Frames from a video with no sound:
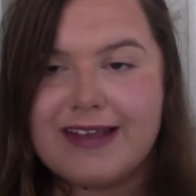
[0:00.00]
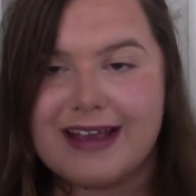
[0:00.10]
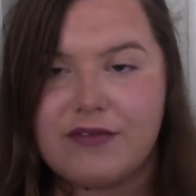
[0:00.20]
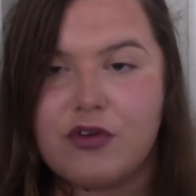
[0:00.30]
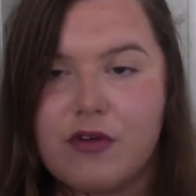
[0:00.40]
they
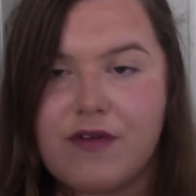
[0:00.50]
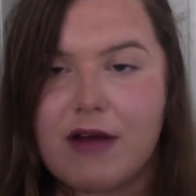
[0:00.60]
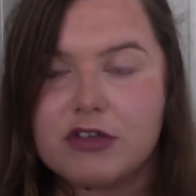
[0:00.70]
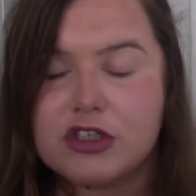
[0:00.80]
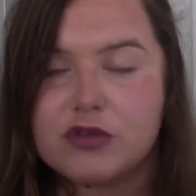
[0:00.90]
give you a
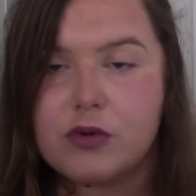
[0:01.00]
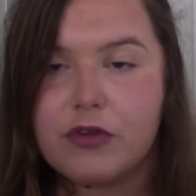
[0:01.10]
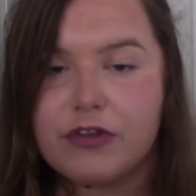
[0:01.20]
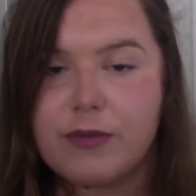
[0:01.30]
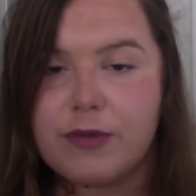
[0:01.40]
voucher
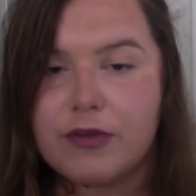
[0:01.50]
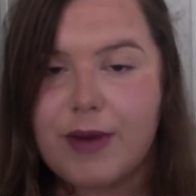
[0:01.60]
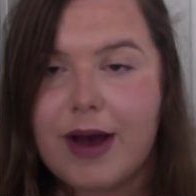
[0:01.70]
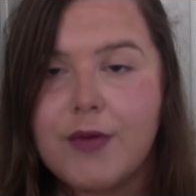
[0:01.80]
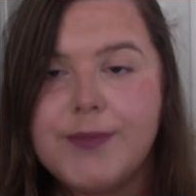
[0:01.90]
towards them as
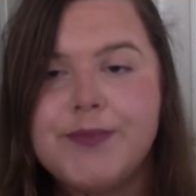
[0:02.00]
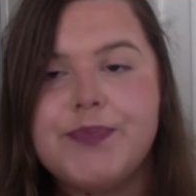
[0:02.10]
well.